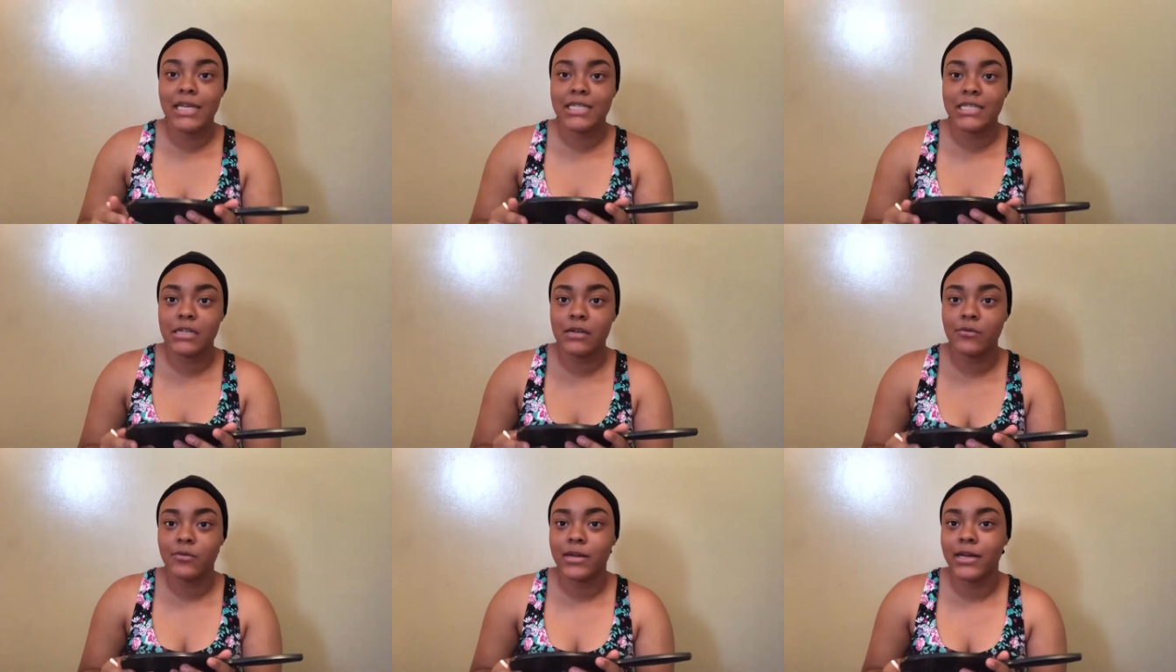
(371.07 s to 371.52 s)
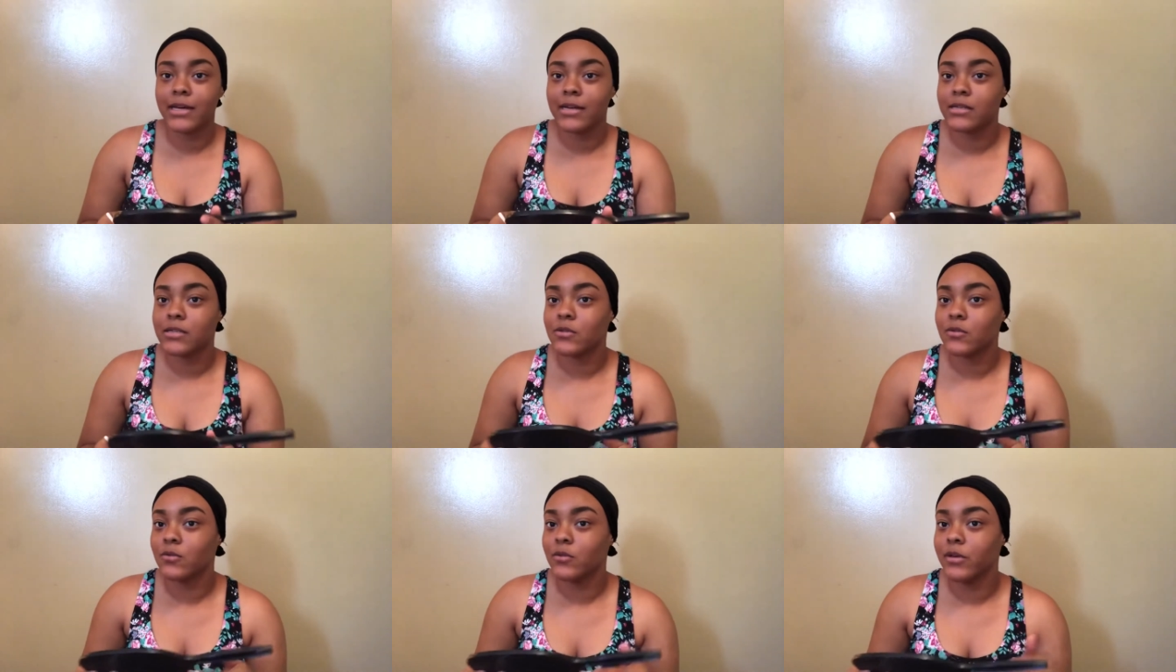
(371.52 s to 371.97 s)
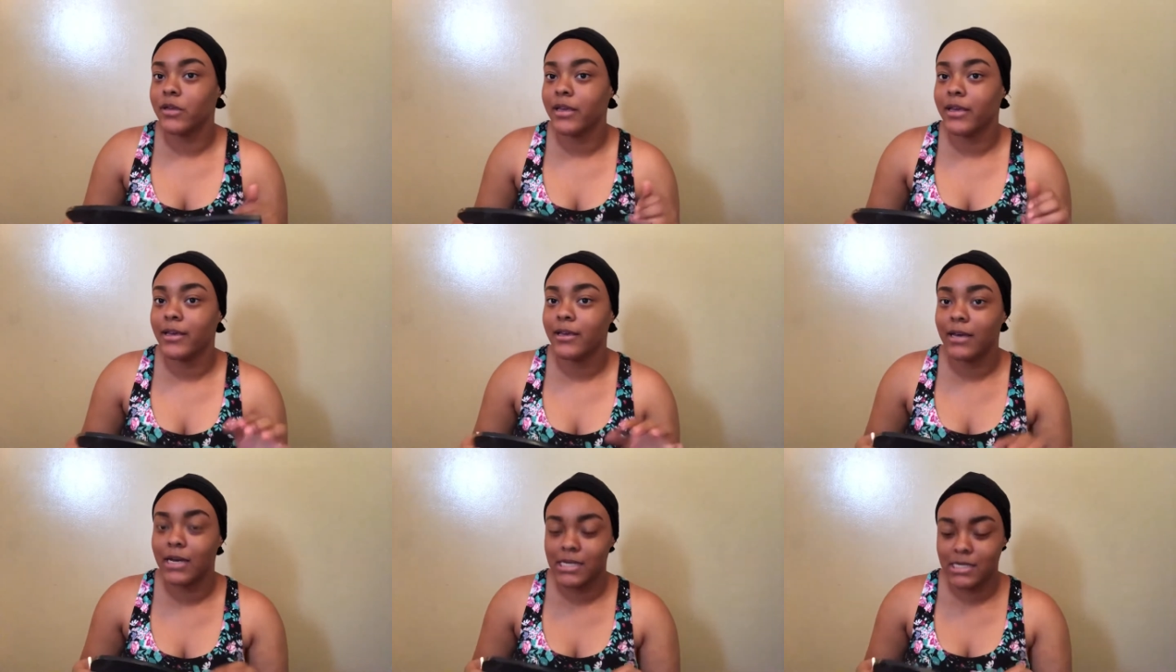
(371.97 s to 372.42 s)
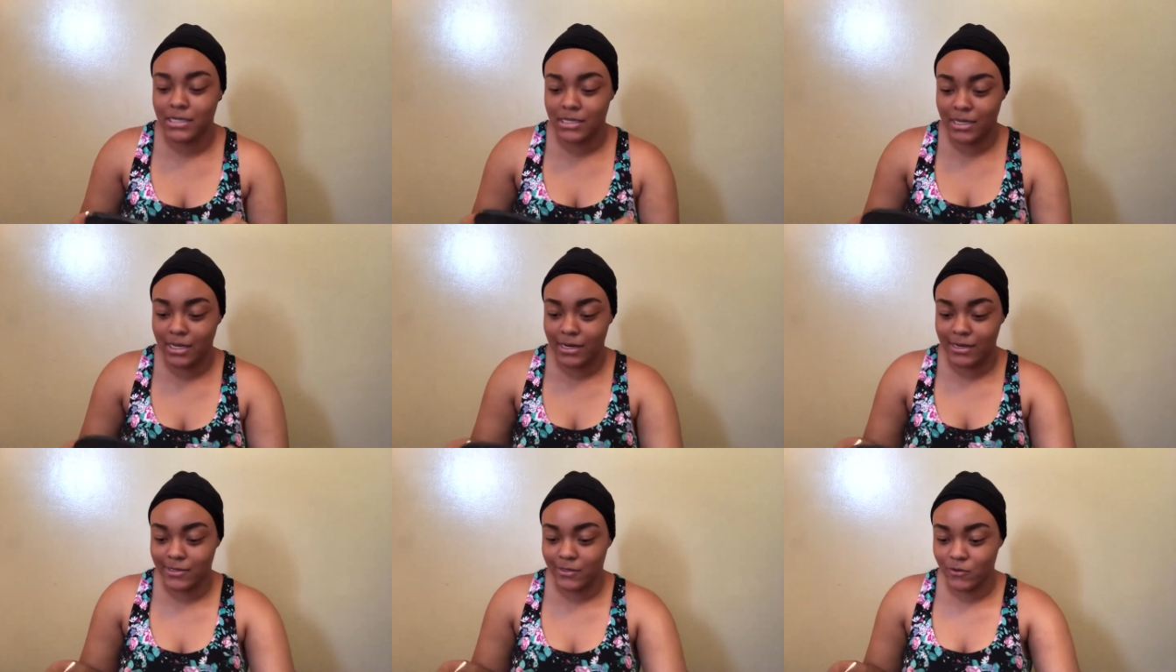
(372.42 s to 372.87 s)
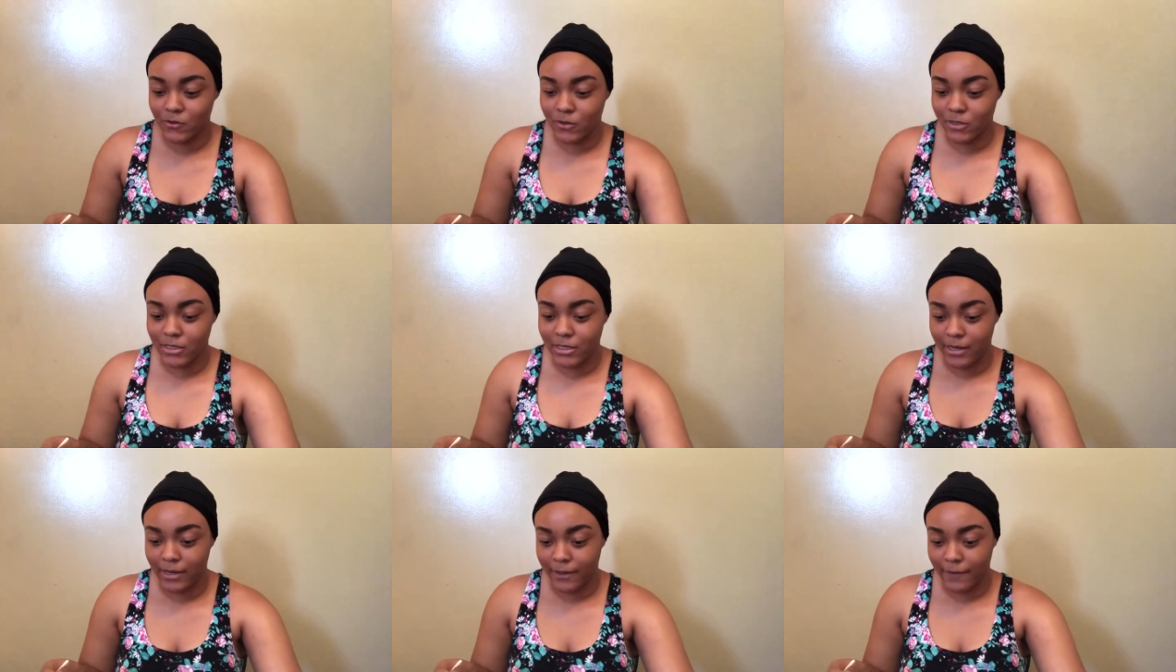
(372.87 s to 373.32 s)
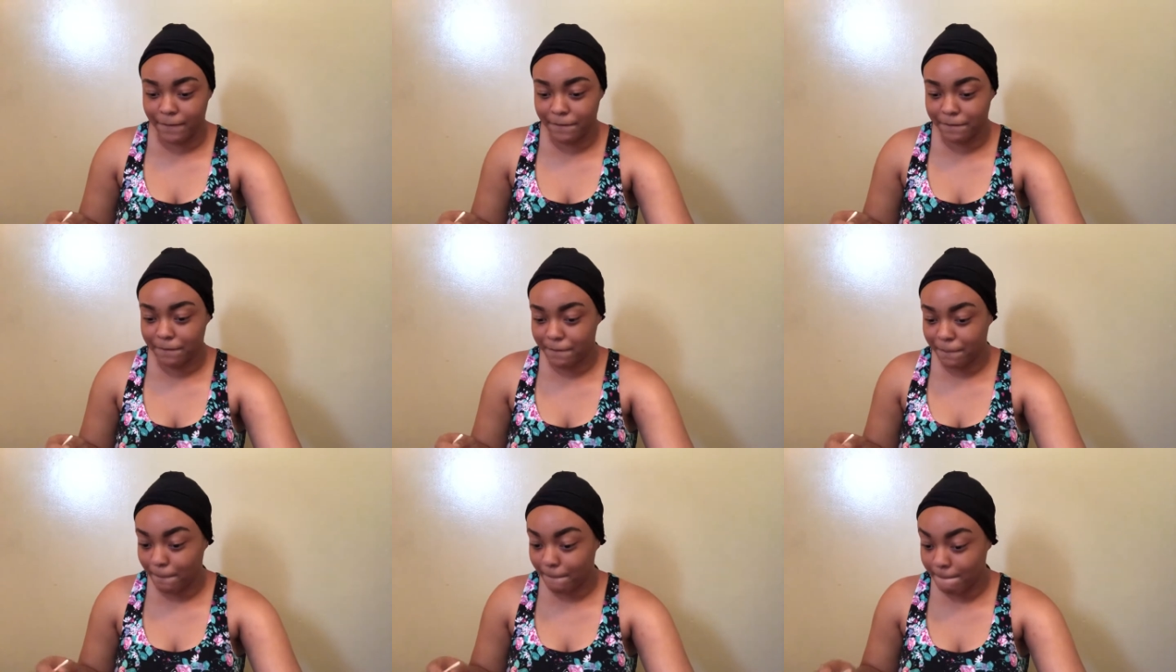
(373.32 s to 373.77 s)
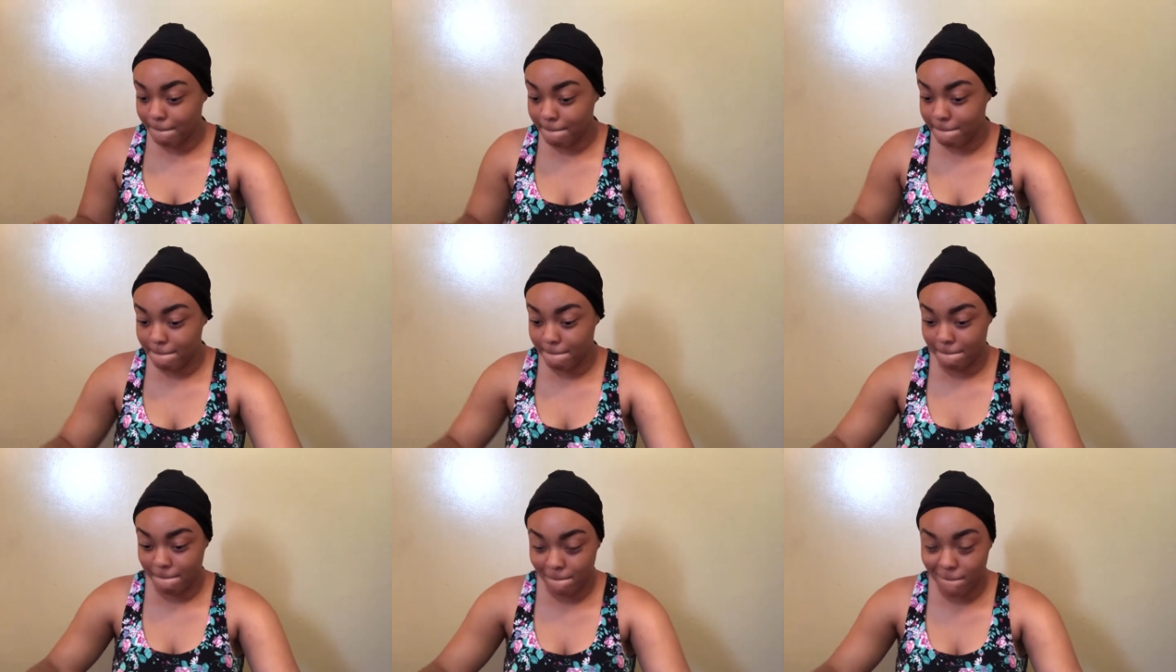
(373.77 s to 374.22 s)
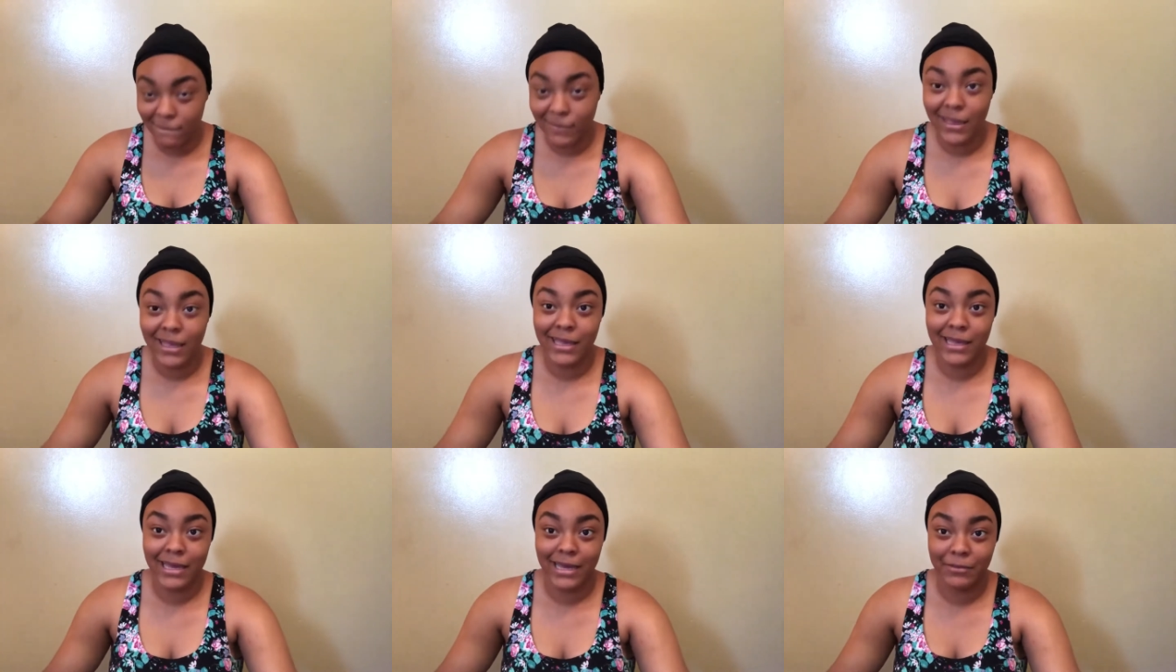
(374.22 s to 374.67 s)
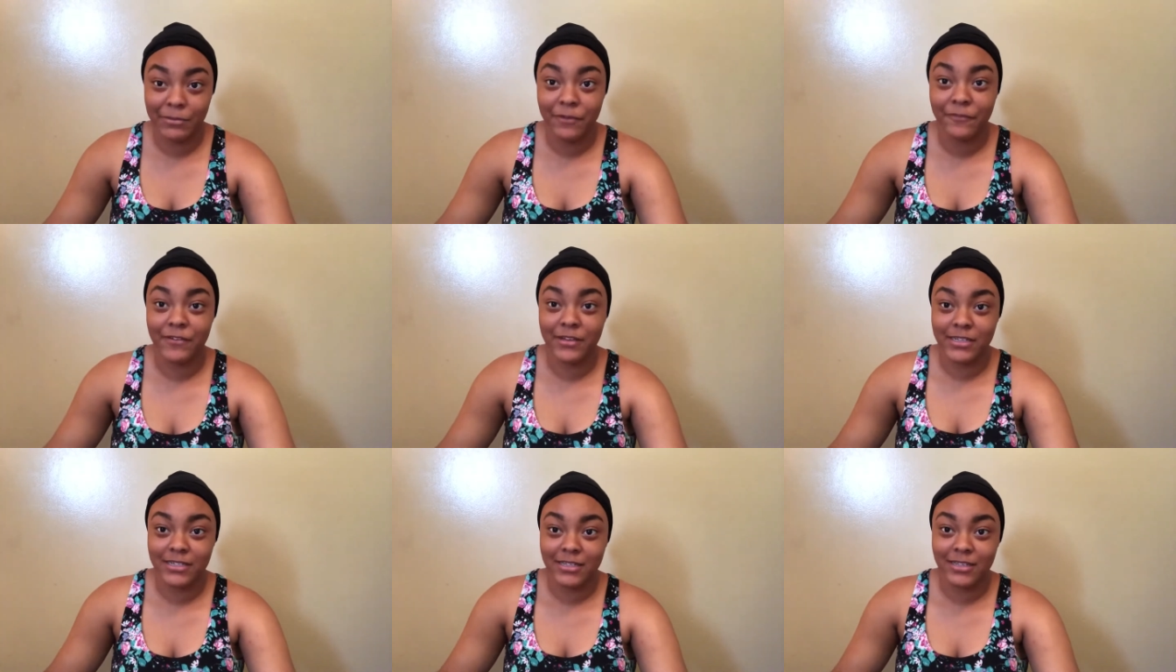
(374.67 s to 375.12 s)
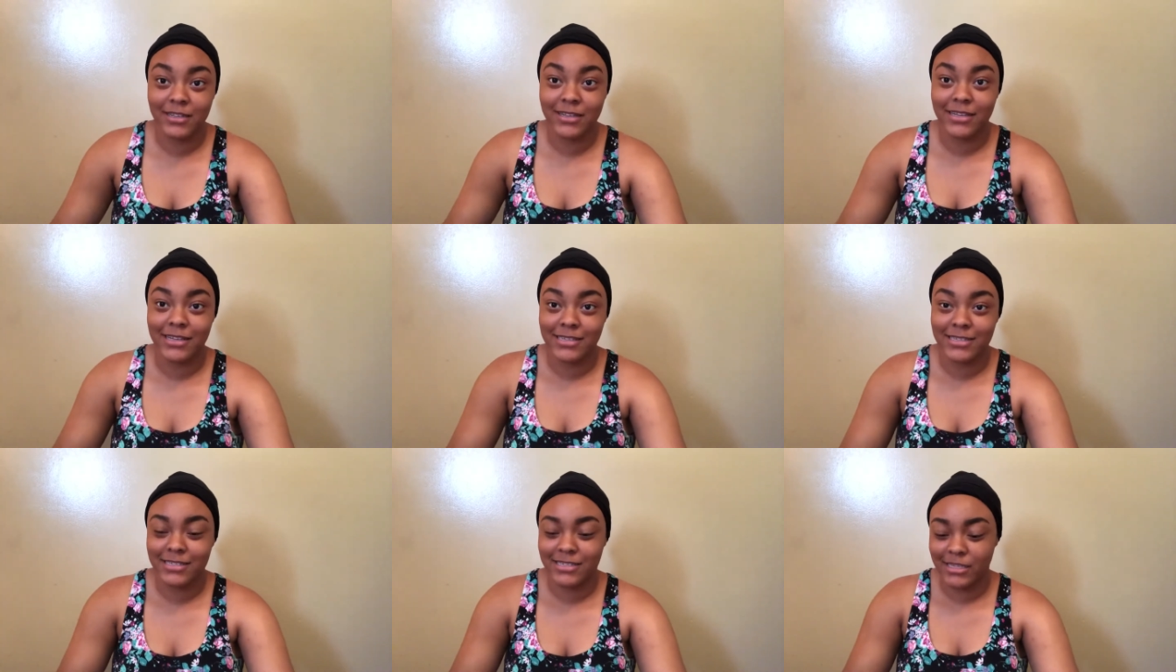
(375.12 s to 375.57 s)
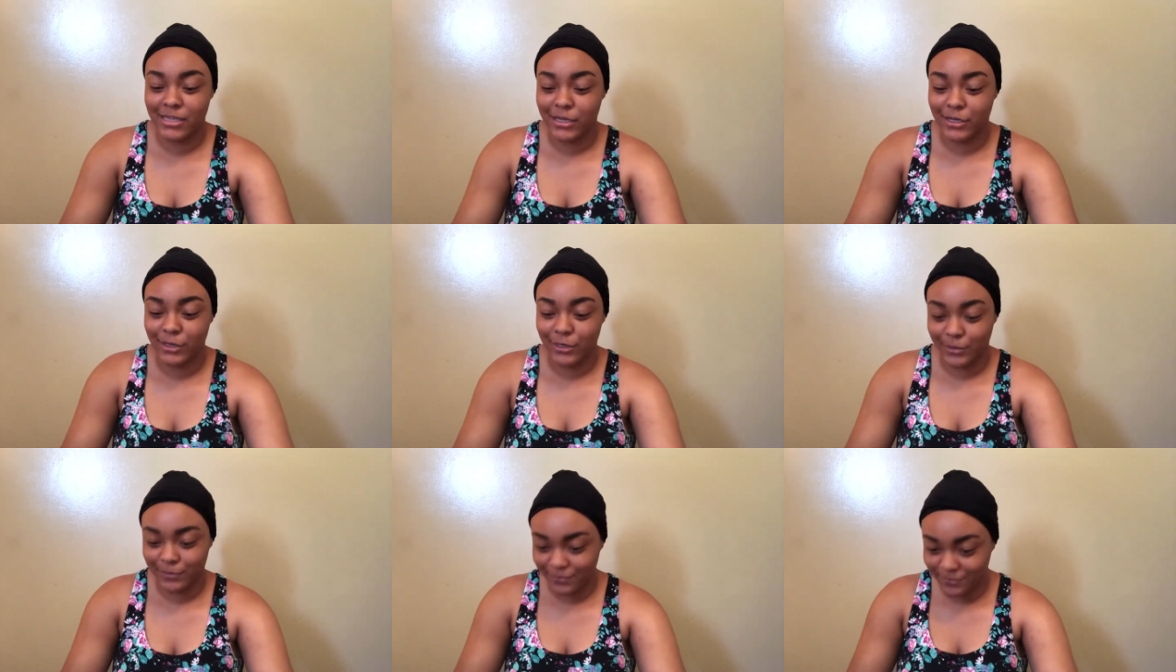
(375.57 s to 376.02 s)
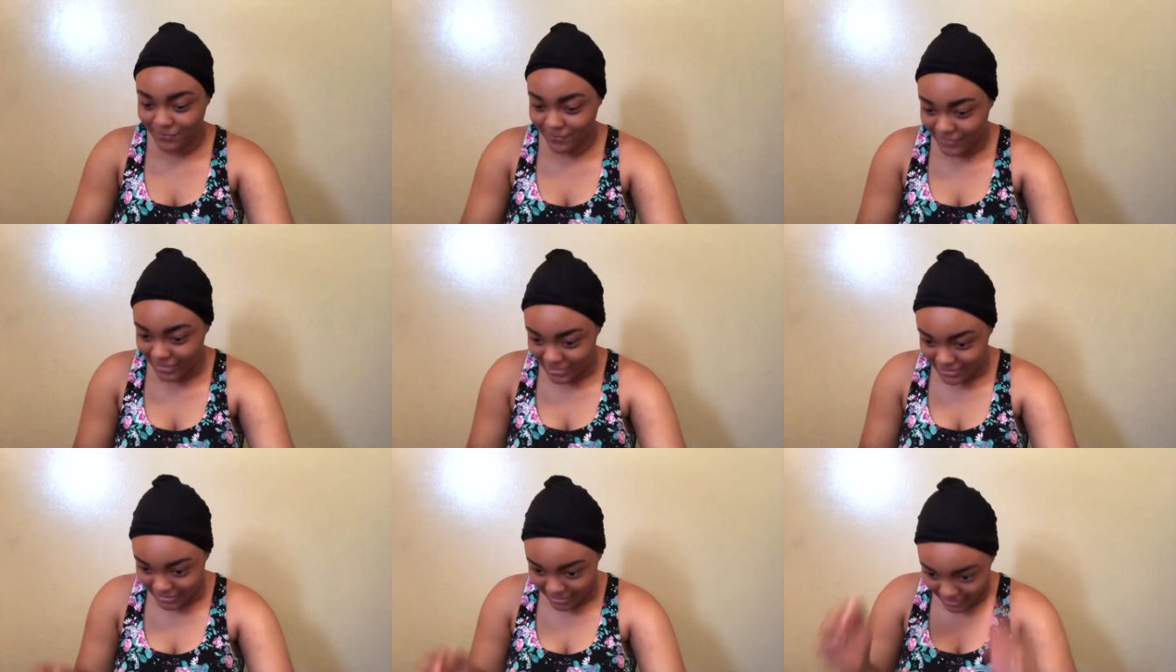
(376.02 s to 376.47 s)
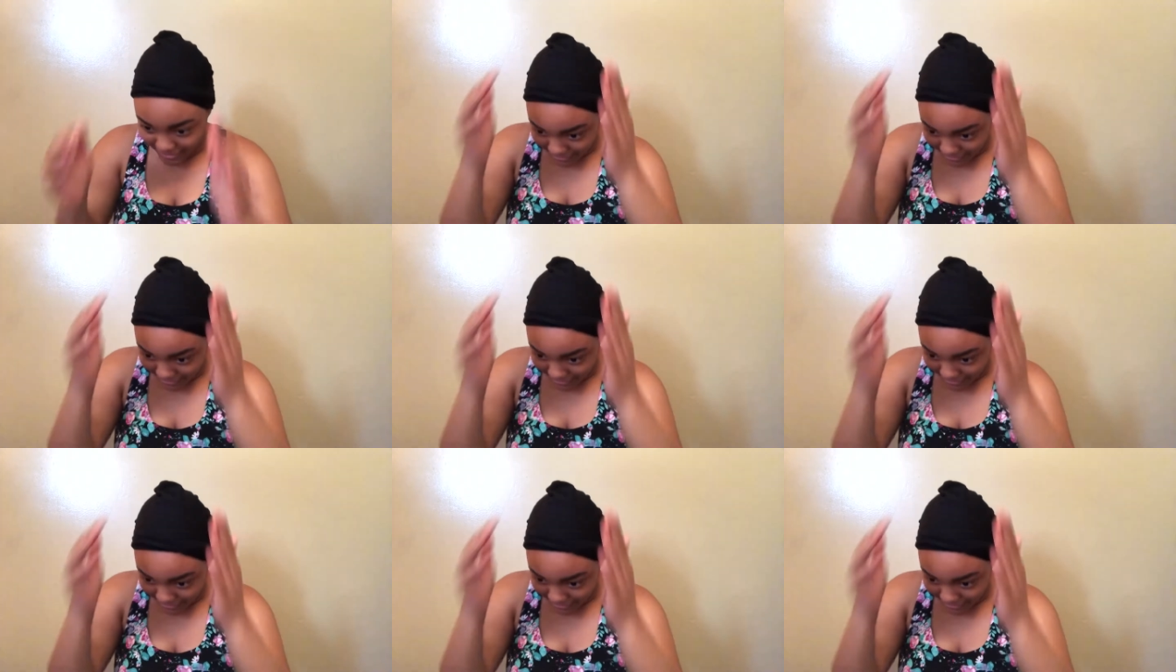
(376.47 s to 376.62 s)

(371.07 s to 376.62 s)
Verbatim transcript: Is anyone out of school yet? I just got out of school today. I'm officially a senior. Isn't